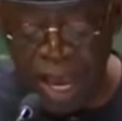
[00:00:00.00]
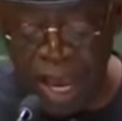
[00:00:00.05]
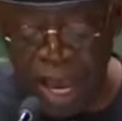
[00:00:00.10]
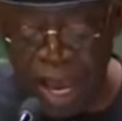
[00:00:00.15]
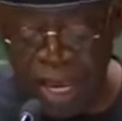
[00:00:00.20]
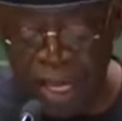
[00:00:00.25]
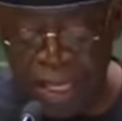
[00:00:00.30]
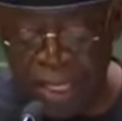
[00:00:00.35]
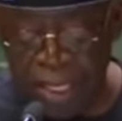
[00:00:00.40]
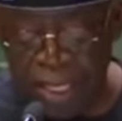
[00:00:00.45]

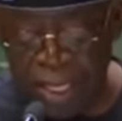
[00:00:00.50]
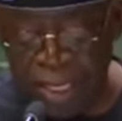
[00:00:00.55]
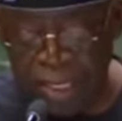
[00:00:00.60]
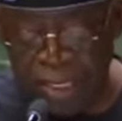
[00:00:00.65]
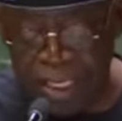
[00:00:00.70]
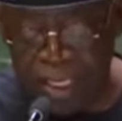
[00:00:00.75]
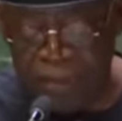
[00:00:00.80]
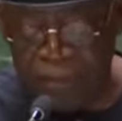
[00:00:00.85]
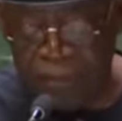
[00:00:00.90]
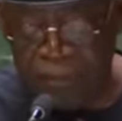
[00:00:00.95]
and
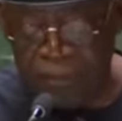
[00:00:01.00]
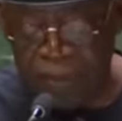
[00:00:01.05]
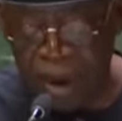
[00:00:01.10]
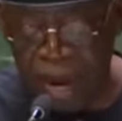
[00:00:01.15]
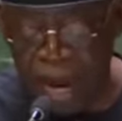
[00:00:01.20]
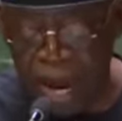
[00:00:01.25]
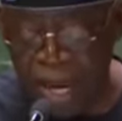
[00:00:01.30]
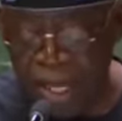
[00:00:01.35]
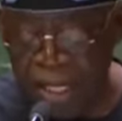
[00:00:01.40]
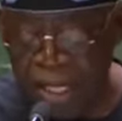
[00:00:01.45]
creative
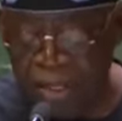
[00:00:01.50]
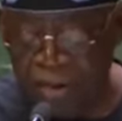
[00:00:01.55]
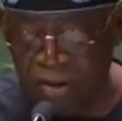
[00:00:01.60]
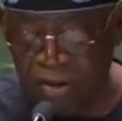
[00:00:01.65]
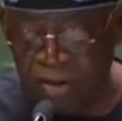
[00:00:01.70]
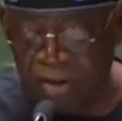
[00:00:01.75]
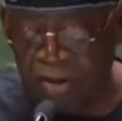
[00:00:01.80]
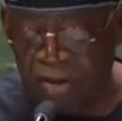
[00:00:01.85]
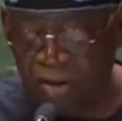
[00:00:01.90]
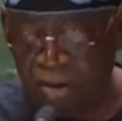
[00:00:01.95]
and
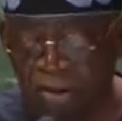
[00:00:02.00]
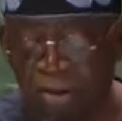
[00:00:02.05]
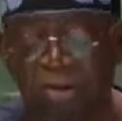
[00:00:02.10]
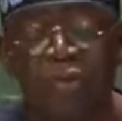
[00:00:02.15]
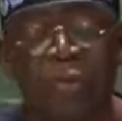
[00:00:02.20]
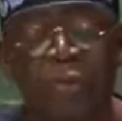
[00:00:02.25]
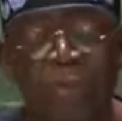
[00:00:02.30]
industrious